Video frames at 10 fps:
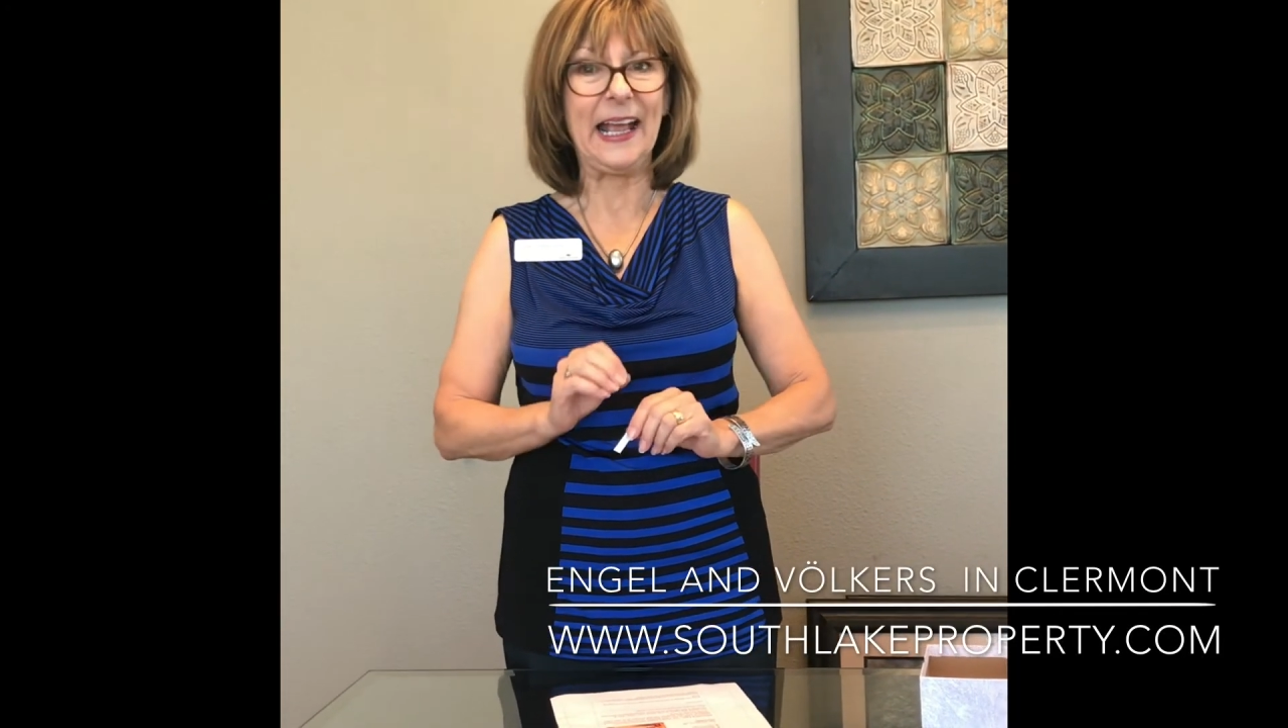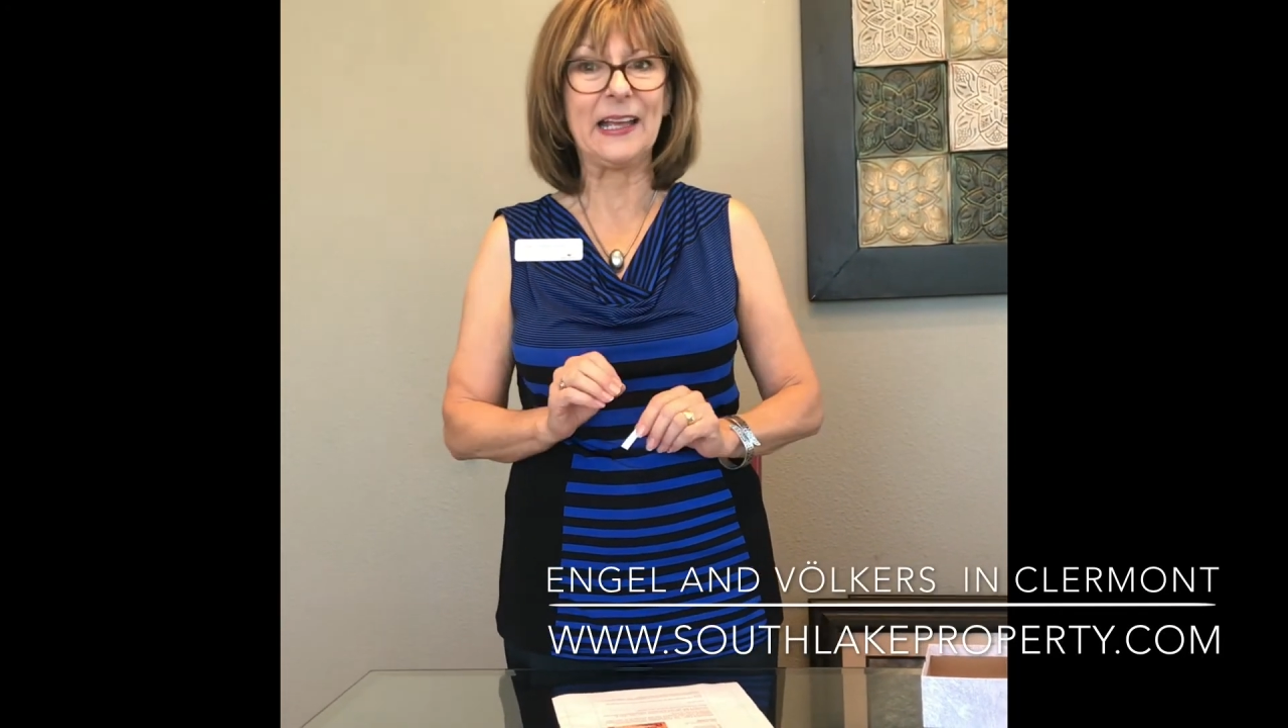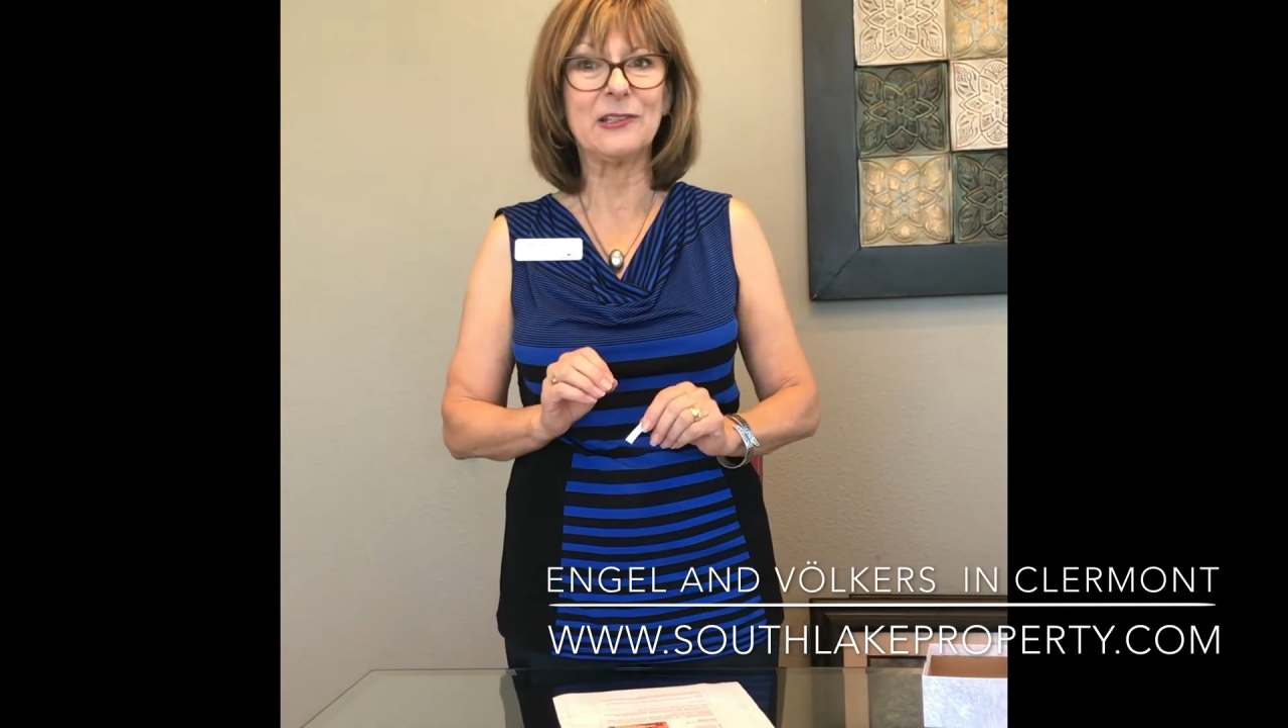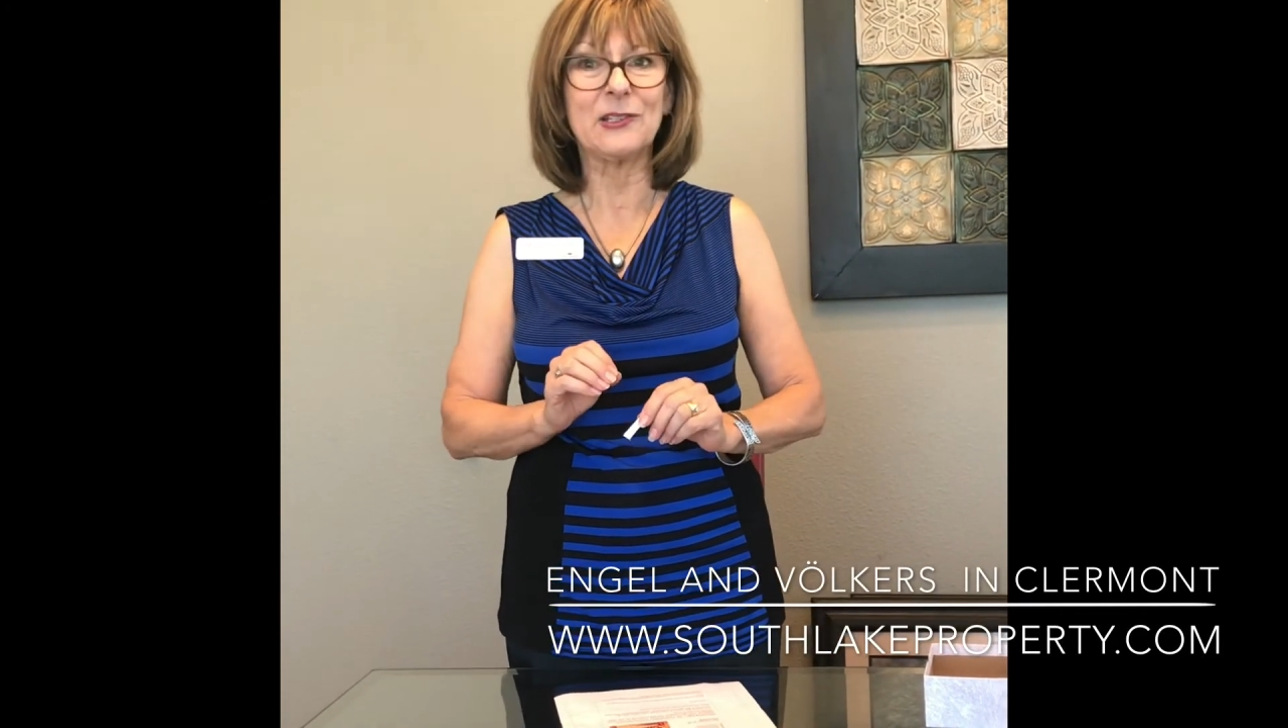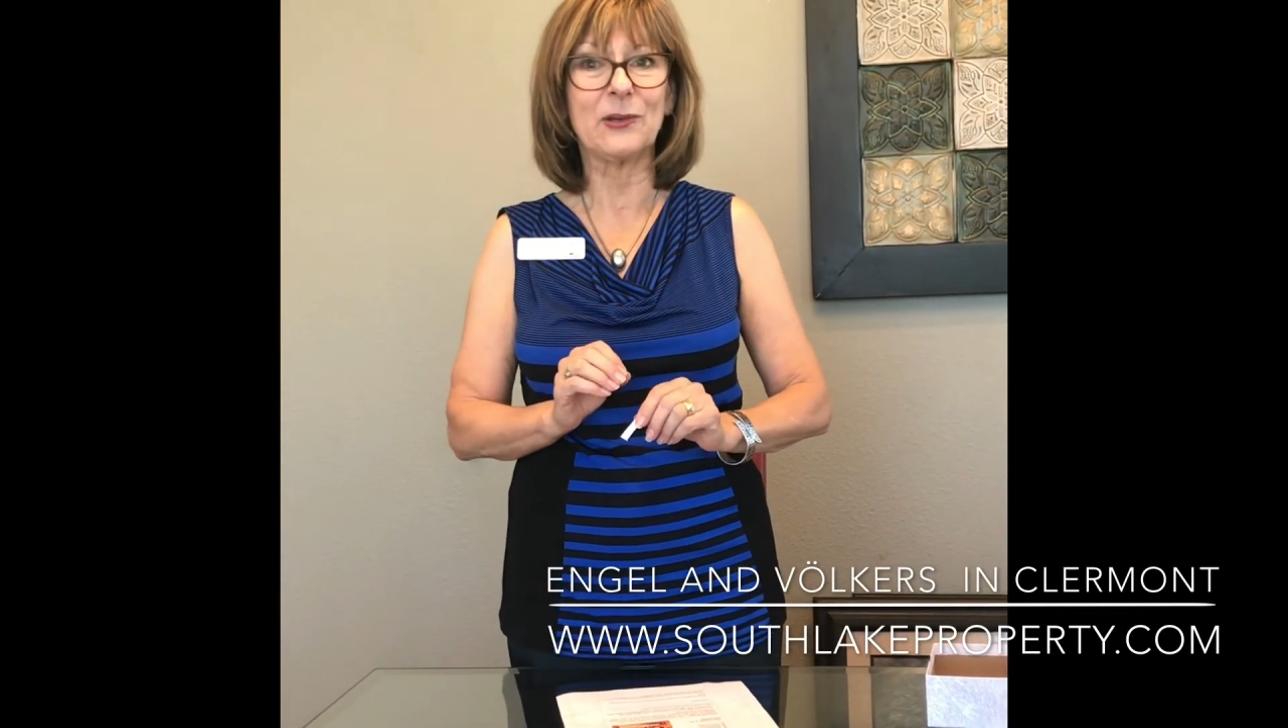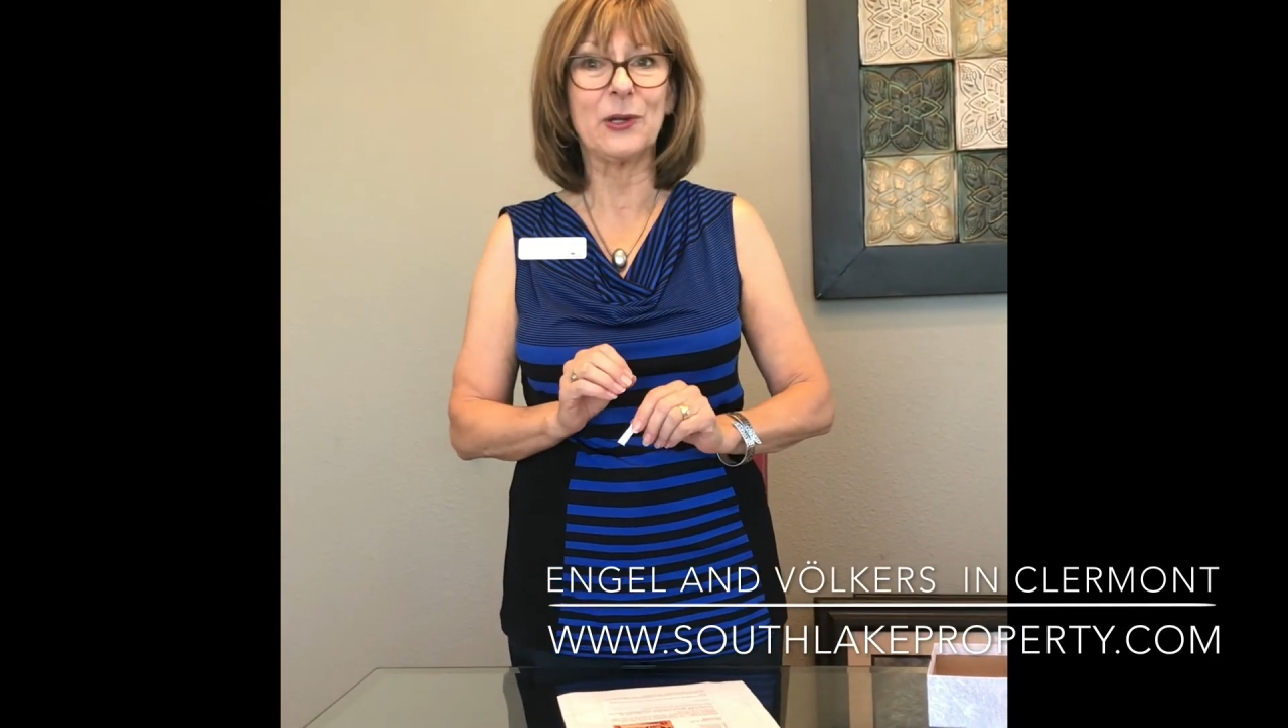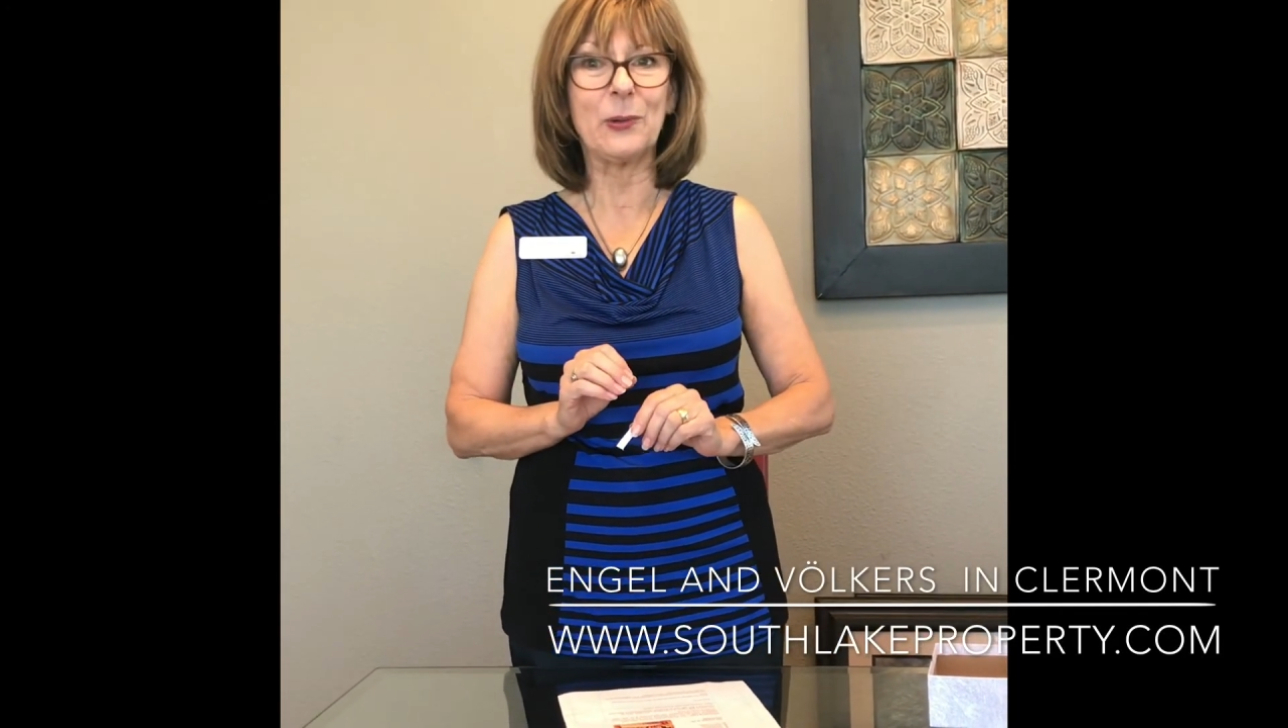answer the